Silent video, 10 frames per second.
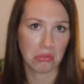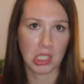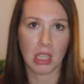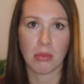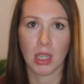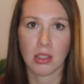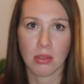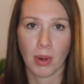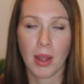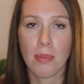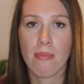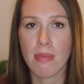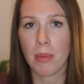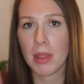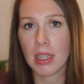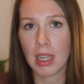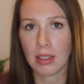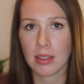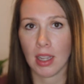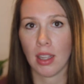10 minutes, right? Maybe the
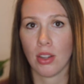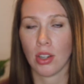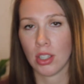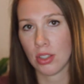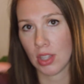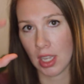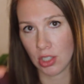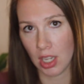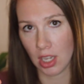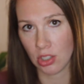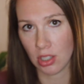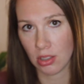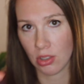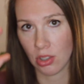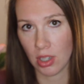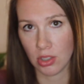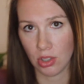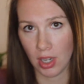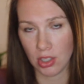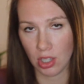next day you're going to do the education,
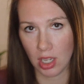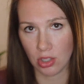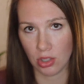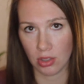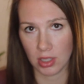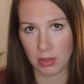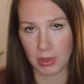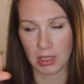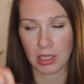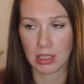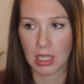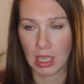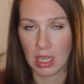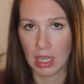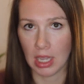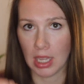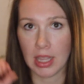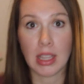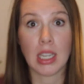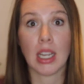your educational experience.
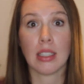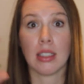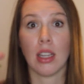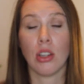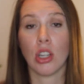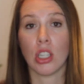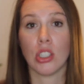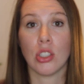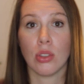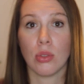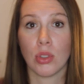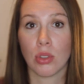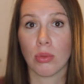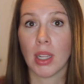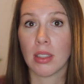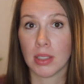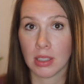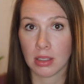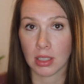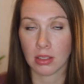Then the next day you're going to do your
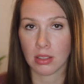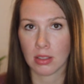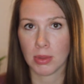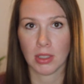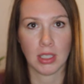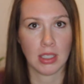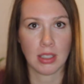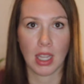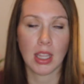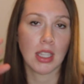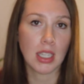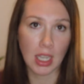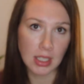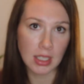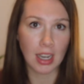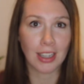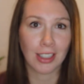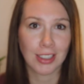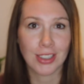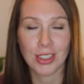relevant clinical experience. And then the next day
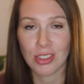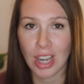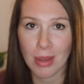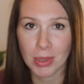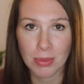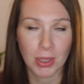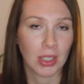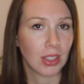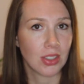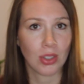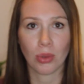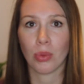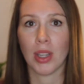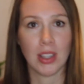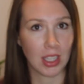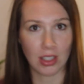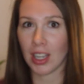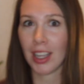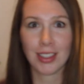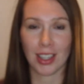you're going to do your job experience, and then the
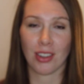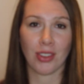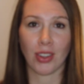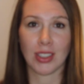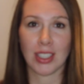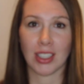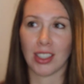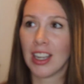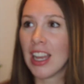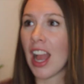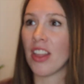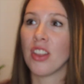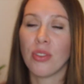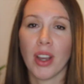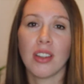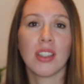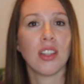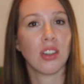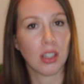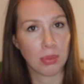next day your volunteer. And then the final day
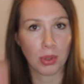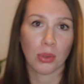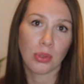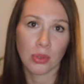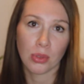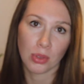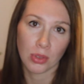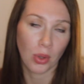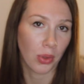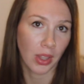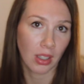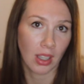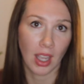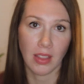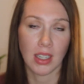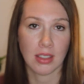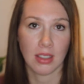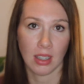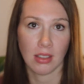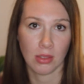you're going to proof the whole thing. And then it's
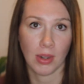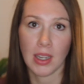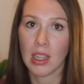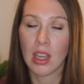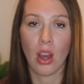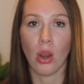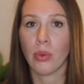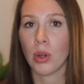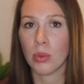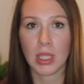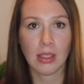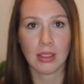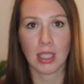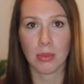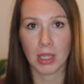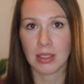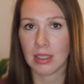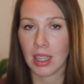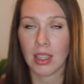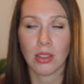done, right? Over a week, 10 minutes
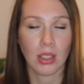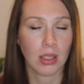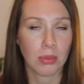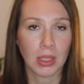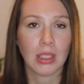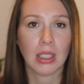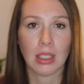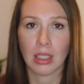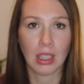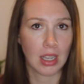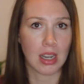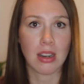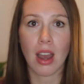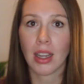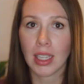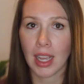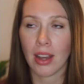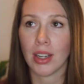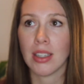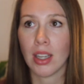a day, you can completely knock it
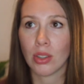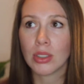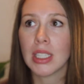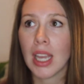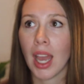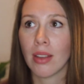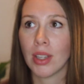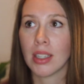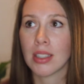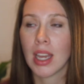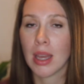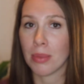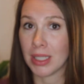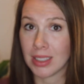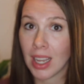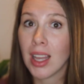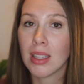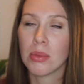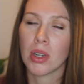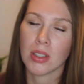out and not only have it be
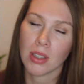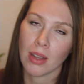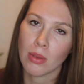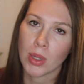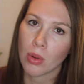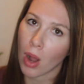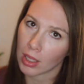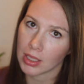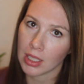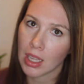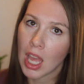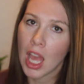done, but also have it be quality.